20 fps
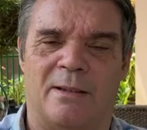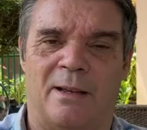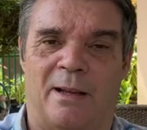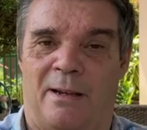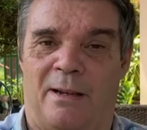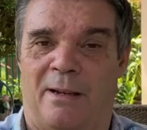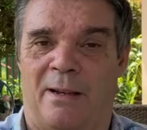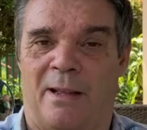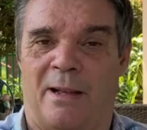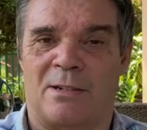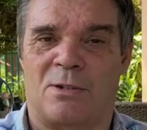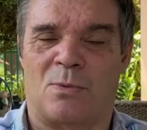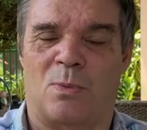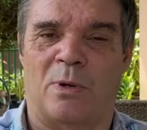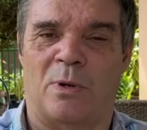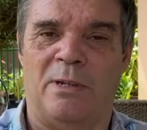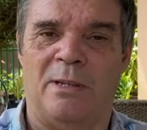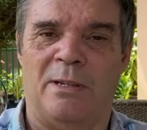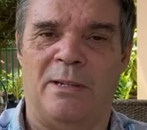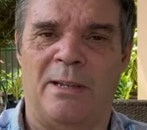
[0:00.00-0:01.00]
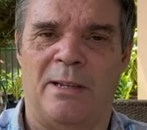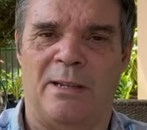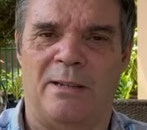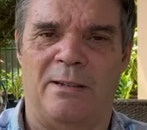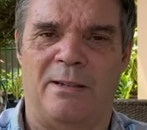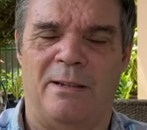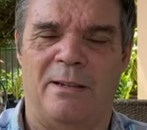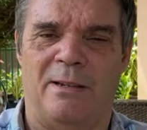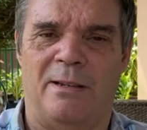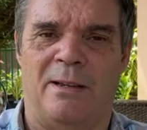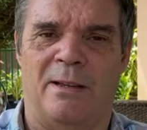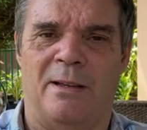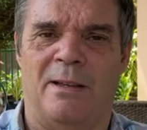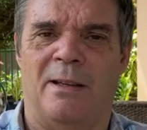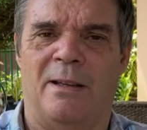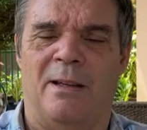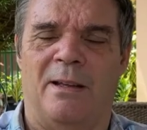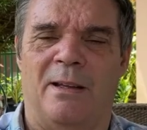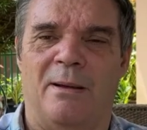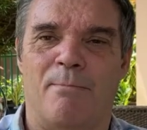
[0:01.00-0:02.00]
And that's what you did. You
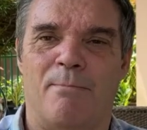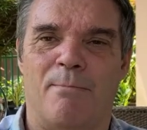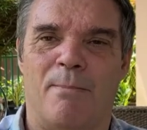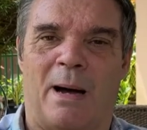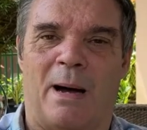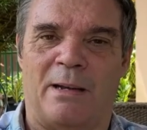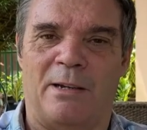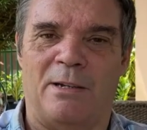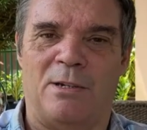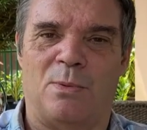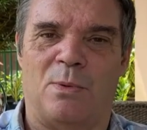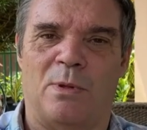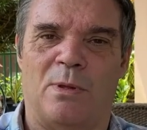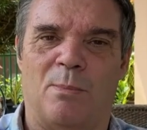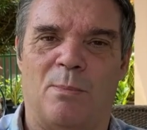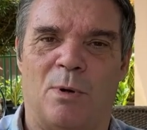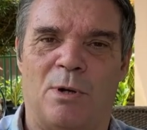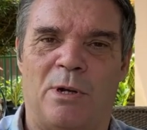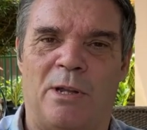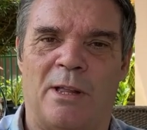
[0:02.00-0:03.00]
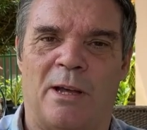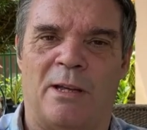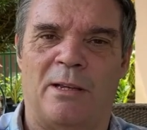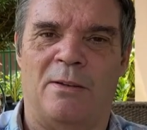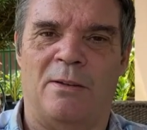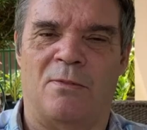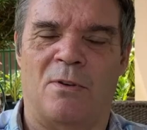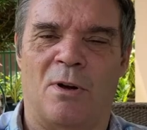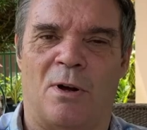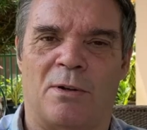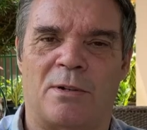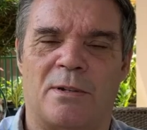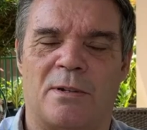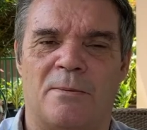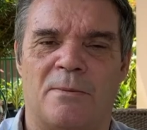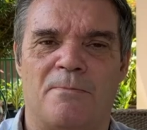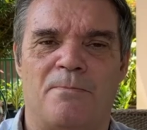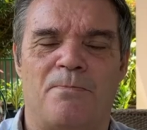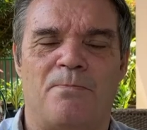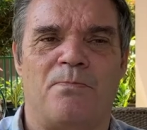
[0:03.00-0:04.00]
manage with the money that you've got.
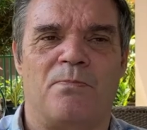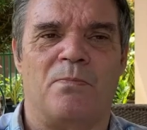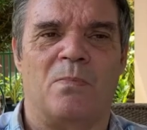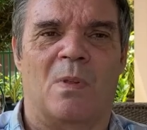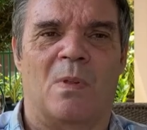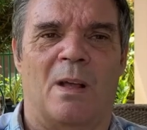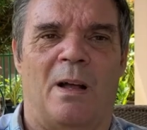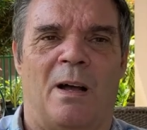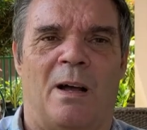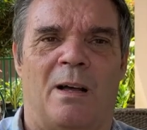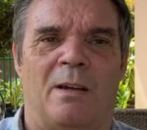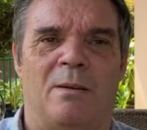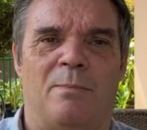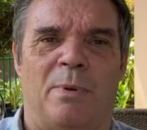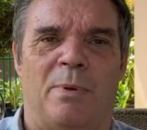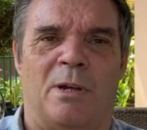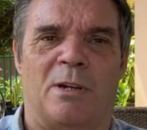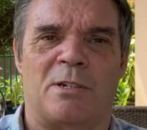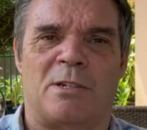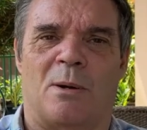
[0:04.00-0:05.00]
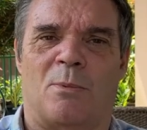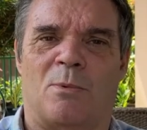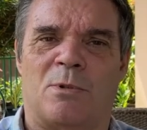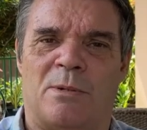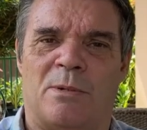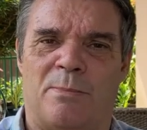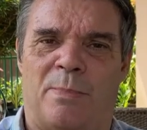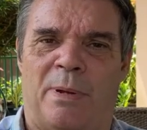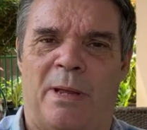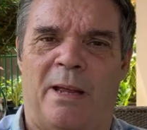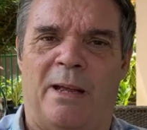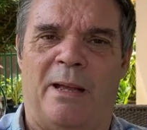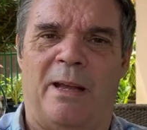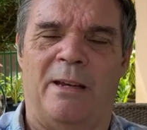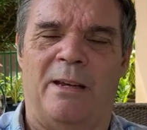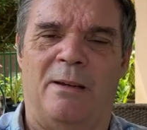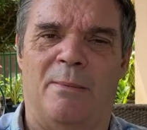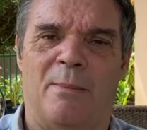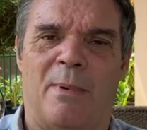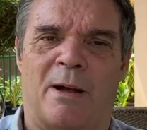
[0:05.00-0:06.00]
And because I wasn't paying
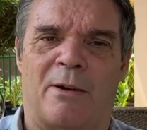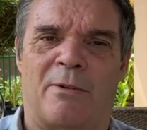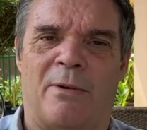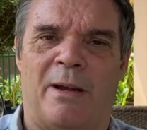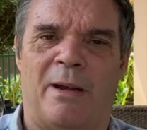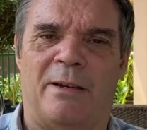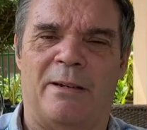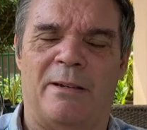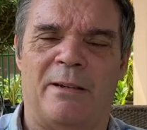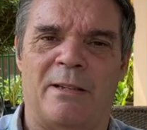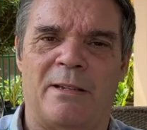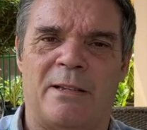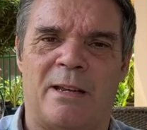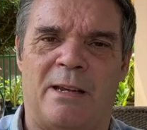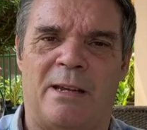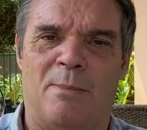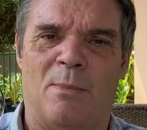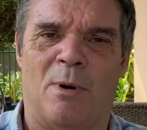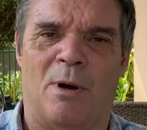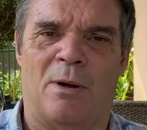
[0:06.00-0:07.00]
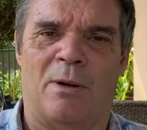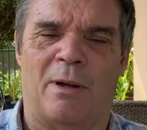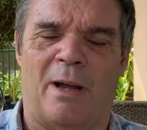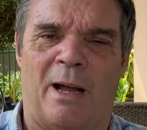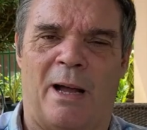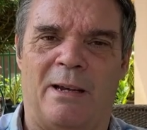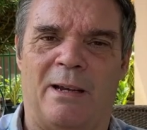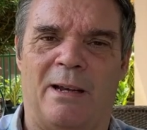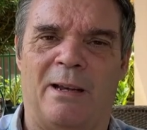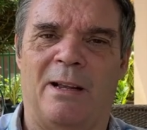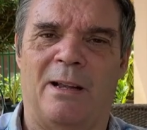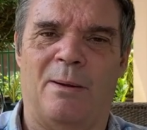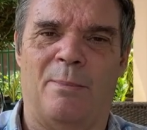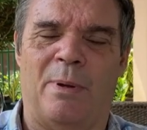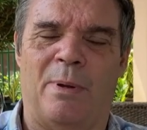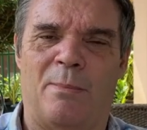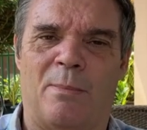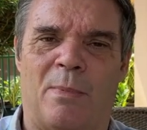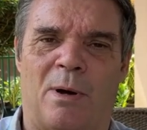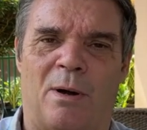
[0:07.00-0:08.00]
any of my creditors anymore, I had a little
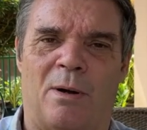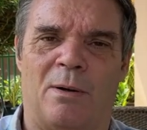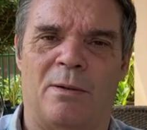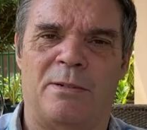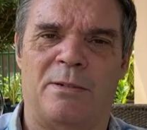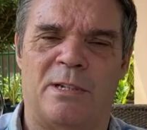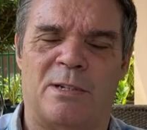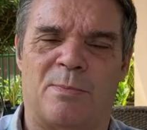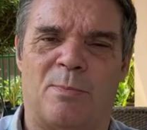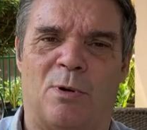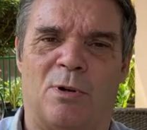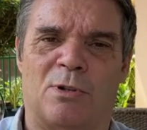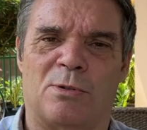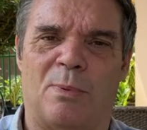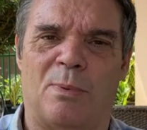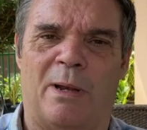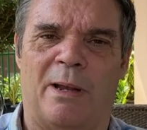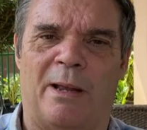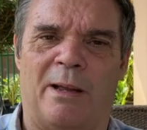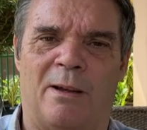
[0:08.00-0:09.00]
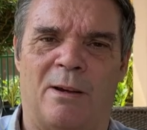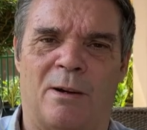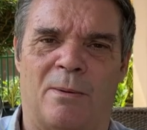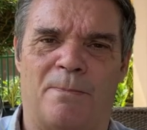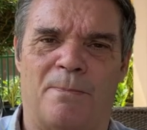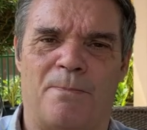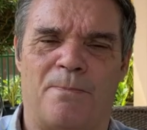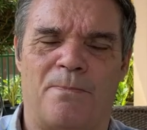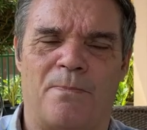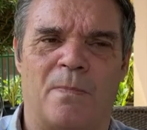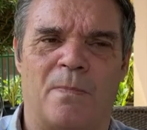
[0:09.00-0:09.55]
bit more disposable income.